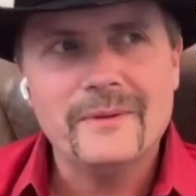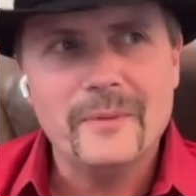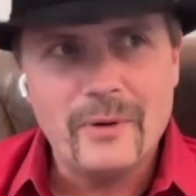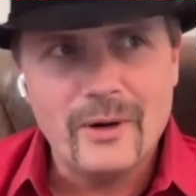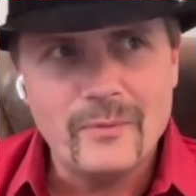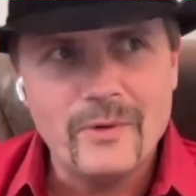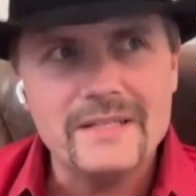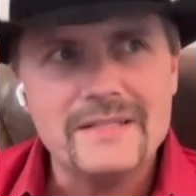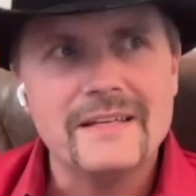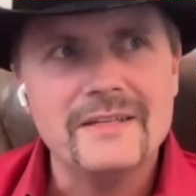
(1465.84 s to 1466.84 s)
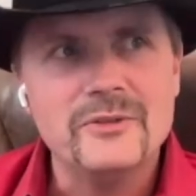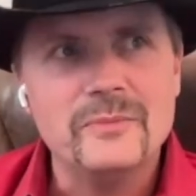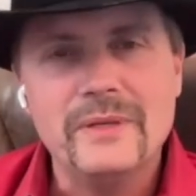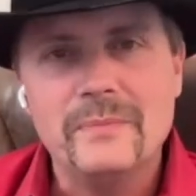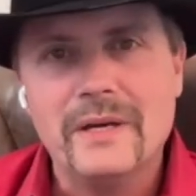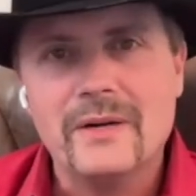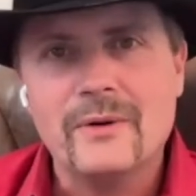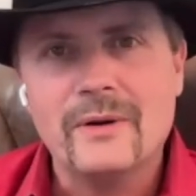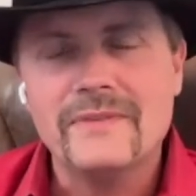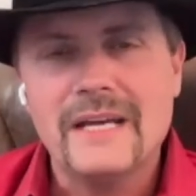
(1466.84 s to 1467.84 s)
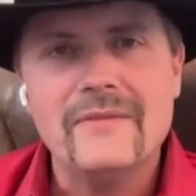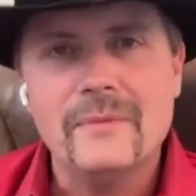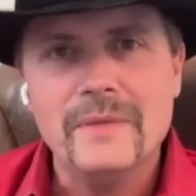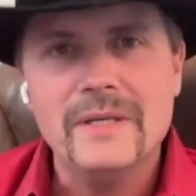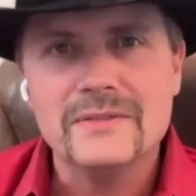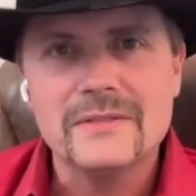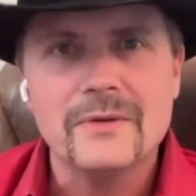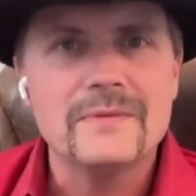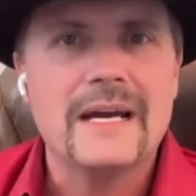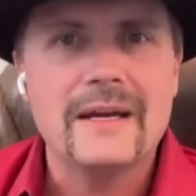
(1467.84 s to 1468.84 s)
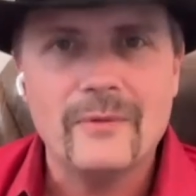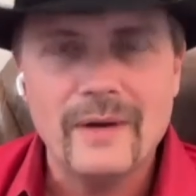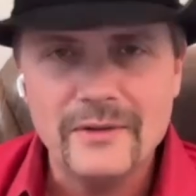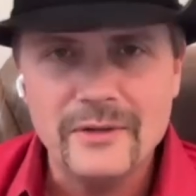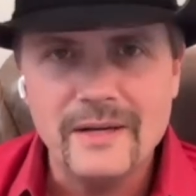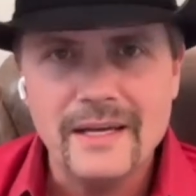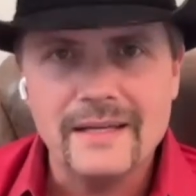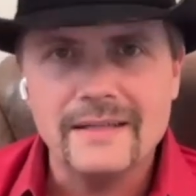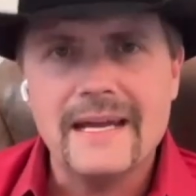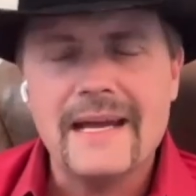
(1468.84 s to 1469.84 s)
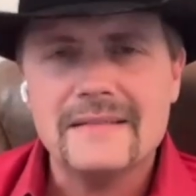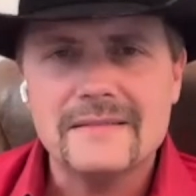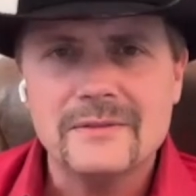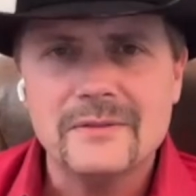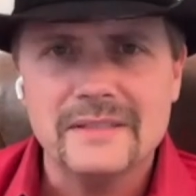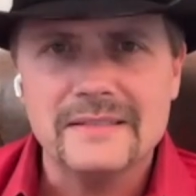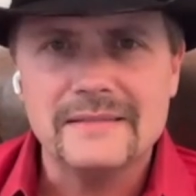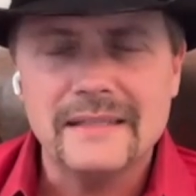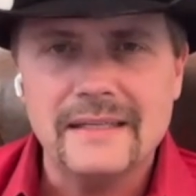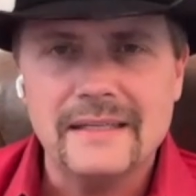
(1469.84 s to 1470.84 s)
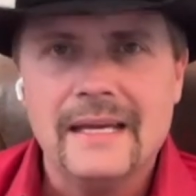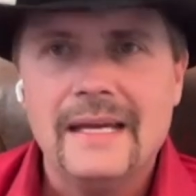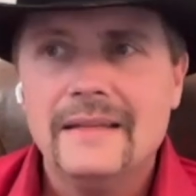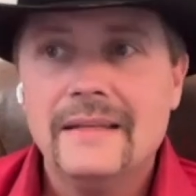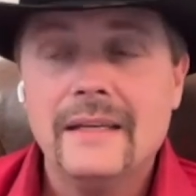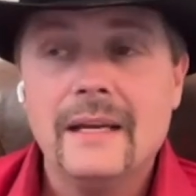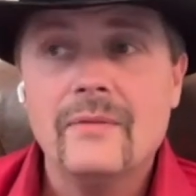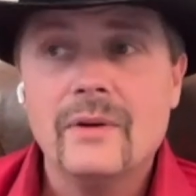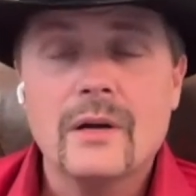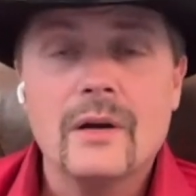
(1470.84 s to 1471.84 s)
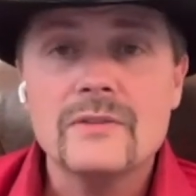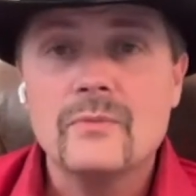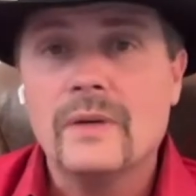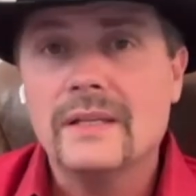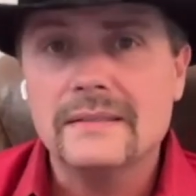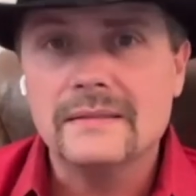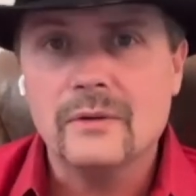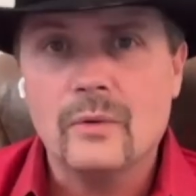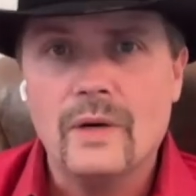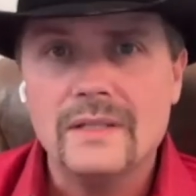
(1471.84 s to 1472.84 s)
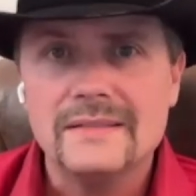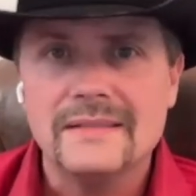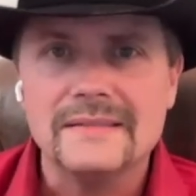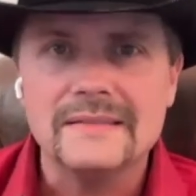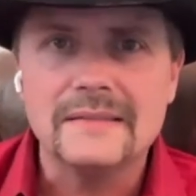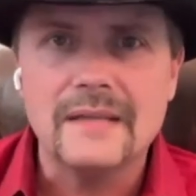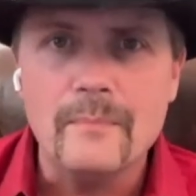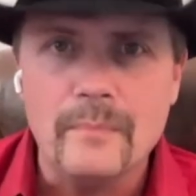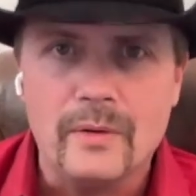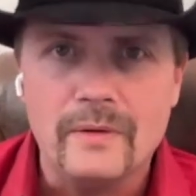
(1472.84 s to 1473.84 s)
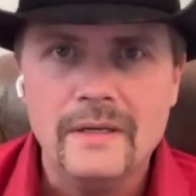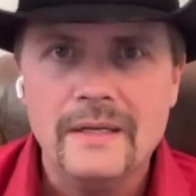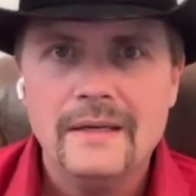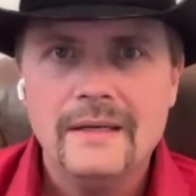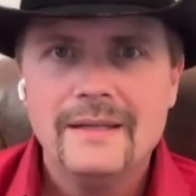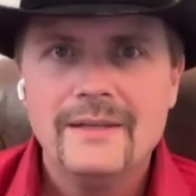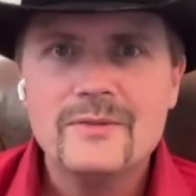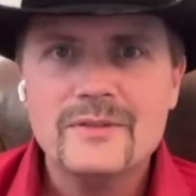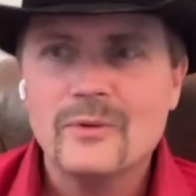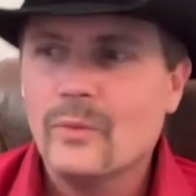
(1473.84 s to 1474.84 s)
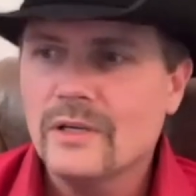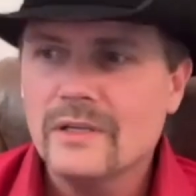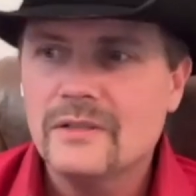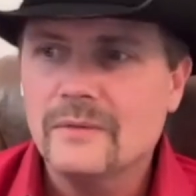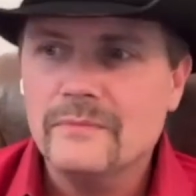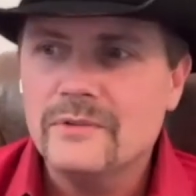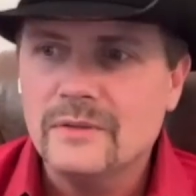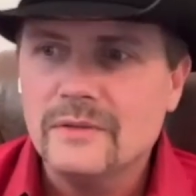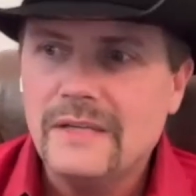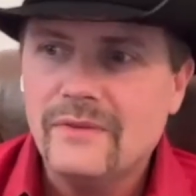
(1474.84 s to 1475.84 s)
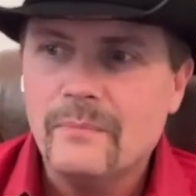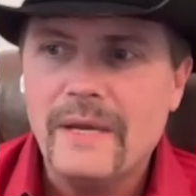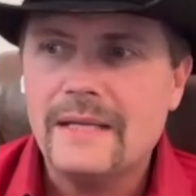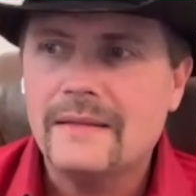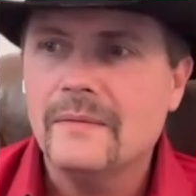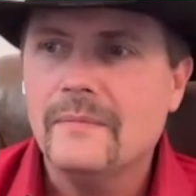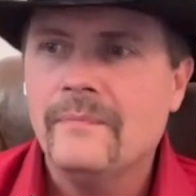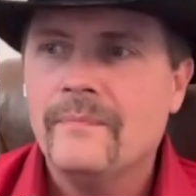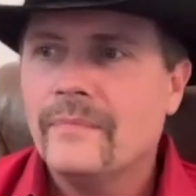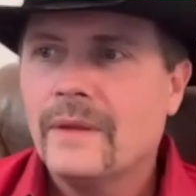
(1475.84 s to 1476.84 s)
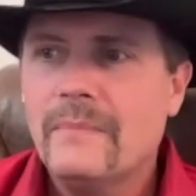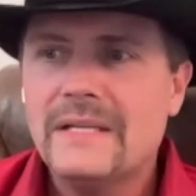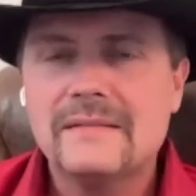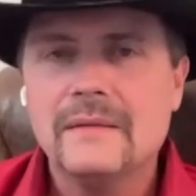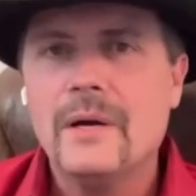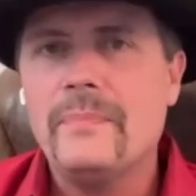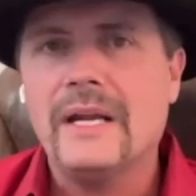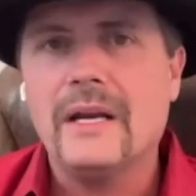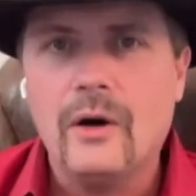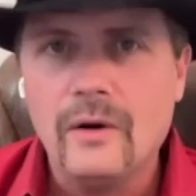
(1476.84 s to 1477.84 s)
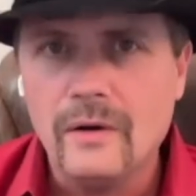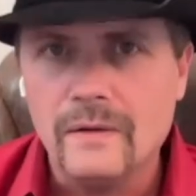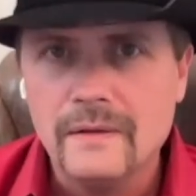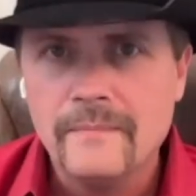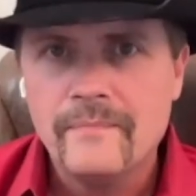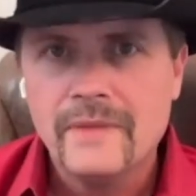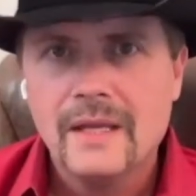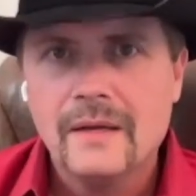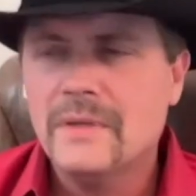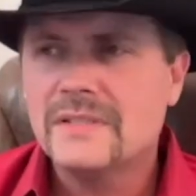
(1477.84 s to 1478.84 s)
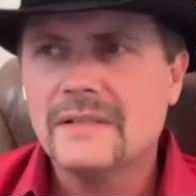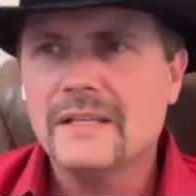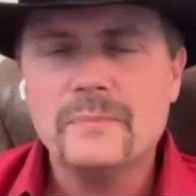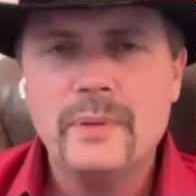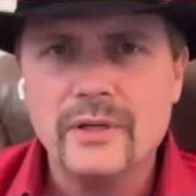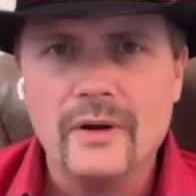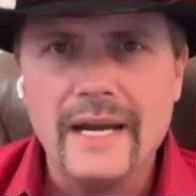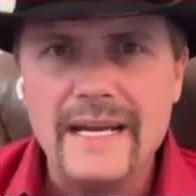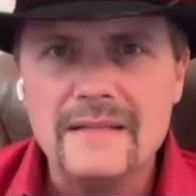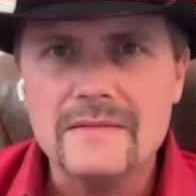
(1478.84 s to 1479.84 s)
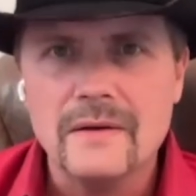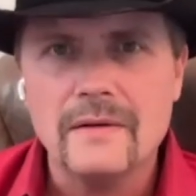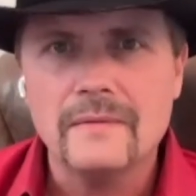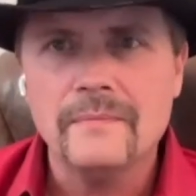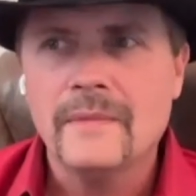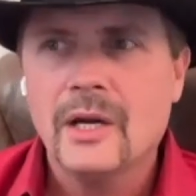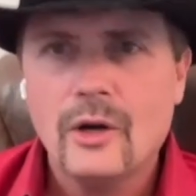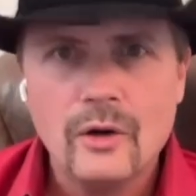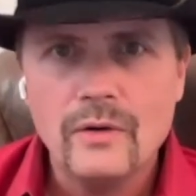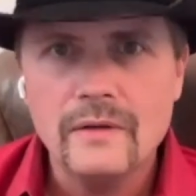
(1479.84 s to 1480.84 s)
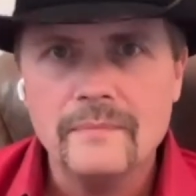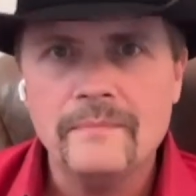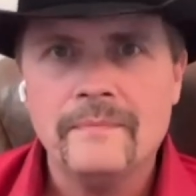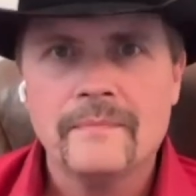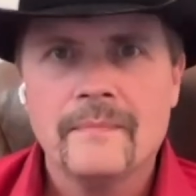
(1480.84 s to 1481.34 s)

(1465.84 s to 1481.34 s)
the part where it says you'd be better off to have a millstone tied around your neck and cast into the sea than to ever cause one of these little ones to stumble. Uses the word to even mess them up at all, much less put your hands on them, hurt them,